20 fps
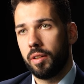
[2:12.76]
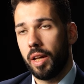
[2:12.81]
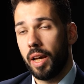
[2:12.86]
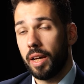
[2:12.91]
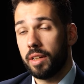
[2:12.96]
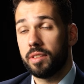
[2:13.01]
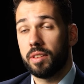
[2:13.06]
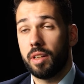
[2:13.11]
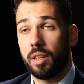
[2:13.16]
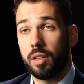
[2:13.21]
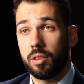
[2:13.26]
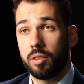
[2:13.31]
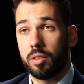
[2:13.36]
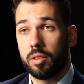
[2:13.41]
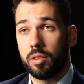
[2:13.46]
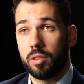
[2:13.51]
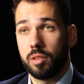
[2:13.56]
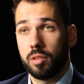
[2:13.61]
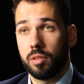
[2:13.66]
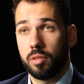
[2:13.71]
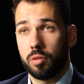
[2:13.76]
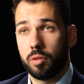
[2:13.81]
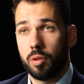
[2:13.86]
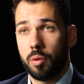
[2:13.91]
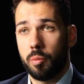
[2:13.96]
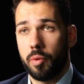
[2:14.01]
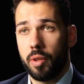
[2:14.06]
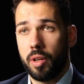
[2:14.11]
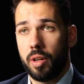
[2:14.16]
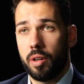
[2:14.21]
exiled
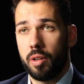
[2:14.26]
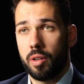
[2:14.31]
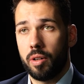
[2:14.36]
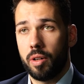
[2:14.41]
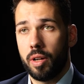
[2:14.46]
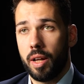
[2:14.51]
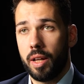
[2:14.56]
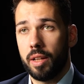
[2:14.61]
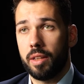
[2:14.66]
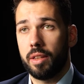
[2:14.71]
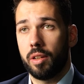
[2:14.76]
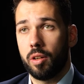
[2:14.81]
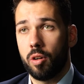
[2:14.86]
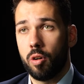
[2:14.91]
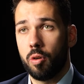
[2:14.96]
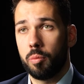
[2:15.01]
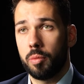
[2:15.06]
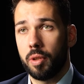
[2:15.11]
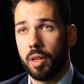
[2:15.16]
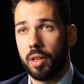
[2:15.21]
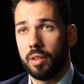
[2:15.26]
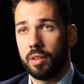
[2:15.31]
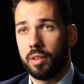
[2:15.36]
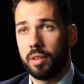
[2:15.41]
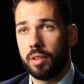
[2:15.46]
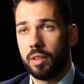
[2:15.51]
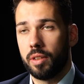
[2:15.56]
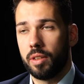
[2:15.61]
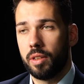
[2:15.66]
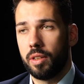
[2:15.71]
from their ethnic homeland
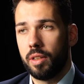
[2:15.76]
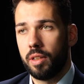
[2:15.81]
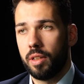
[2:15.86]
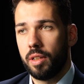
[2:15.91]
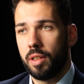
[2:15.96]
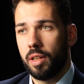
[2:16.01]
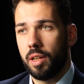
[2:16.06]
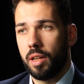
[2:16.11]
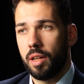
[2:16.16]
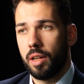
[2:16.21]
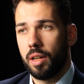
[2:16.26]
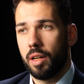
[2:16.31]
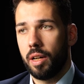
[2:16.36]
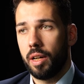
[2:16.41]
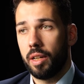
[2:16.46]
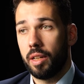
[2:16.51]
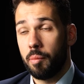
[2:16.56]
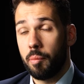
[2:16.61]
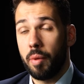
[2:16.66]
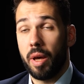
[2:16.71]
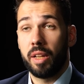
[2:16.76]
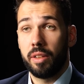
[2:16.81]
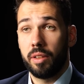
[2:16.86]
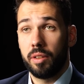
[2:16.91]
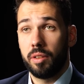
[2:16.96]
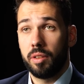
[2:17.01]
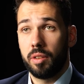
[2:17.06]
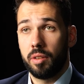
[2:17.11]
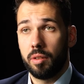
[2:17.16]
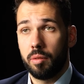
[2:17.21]
and
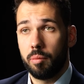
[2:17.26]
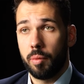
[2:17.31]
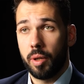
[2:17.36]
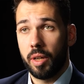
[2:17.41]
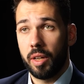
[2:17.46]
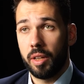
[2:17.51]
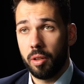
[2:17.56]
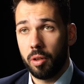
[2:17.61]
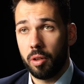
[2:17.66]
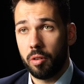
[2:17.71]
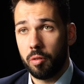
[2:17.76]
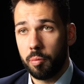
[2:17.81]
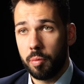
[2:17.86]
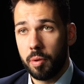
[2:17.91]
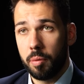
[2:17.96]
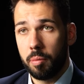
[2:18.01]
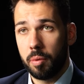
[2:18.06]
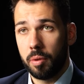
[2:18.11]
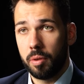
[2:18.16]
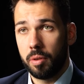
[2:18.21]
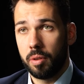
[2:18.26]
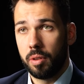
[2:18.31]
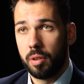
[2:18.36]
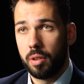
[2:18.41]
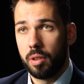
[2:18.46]
abandoned by a lot of people.